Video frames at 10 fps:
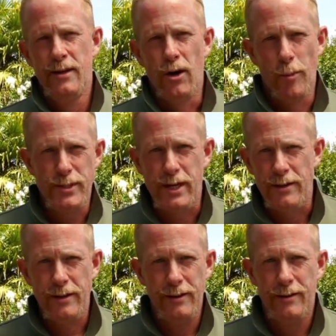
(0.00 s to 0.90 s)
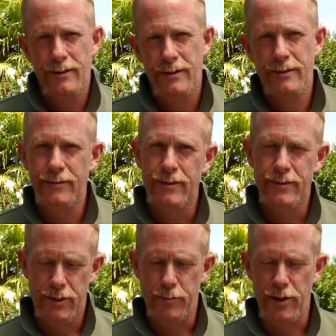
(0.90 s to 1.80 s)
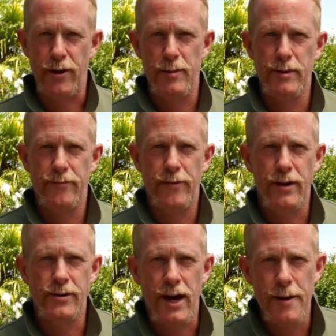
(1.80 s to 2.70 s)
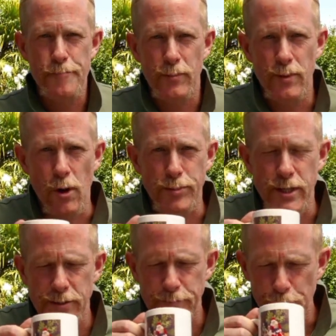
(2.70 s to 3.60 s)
Opposite. It's going to be a theme of today. Opposites.